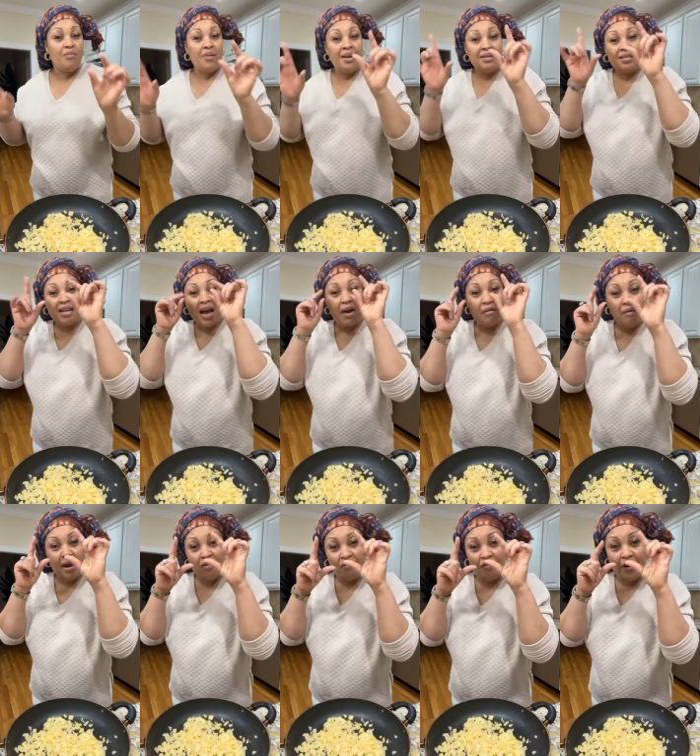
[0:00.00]
The moment
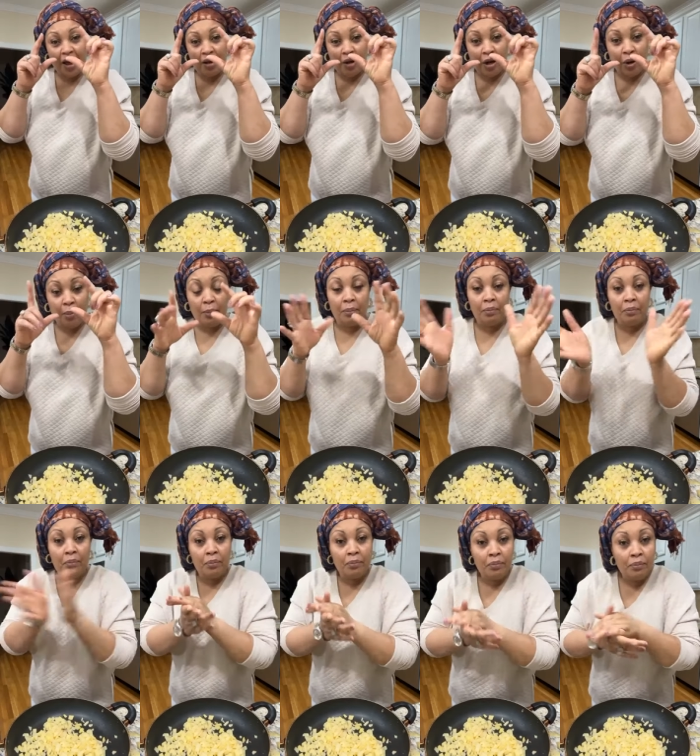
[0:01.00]
that red flag
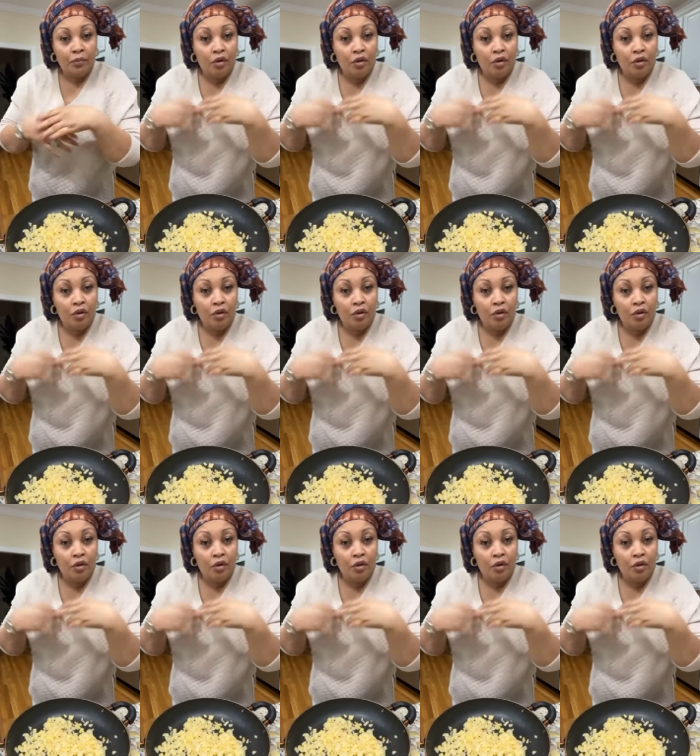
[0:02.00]
come,